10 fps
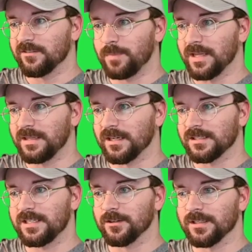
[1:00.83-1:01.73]
of
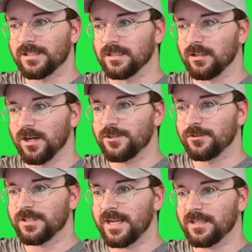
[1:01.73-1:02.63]
Pantheons tier list at launch,
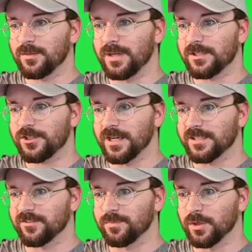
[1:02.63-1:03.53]
you'll stand the best
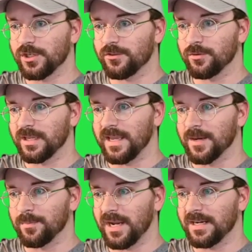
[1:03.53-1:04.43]
chance of pushing through the
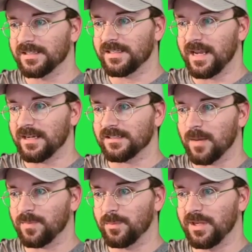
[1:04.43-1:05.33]
campaign and staying
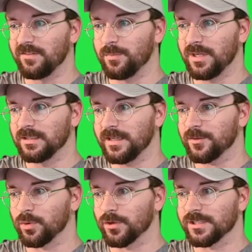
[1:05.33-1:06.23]
atop the PvP
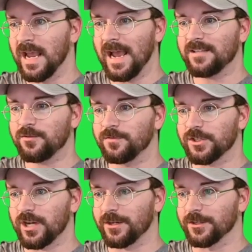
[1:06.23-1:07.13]
leaderboards as you
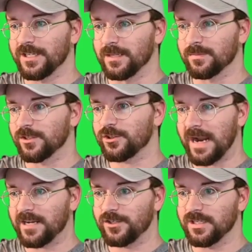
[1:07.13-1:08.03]
flesh out your teams and
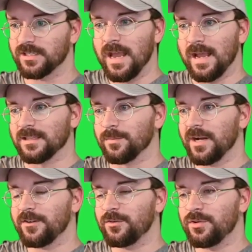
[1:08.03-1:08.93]
strategies. And the
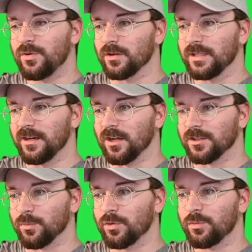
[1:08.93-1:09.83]
better you do early on,
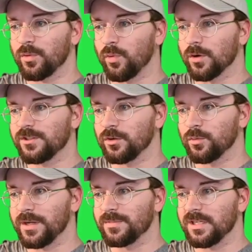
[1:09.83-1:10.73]
the more rewards you'll
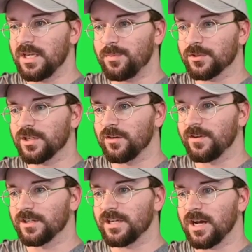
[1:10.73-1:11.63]
reap to keep yourself
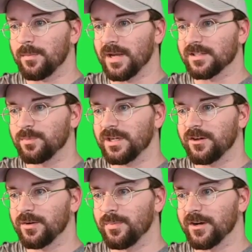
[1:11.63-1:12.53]
on top as
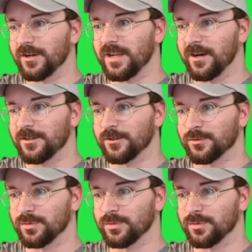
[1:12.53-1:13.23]
bigger and better characters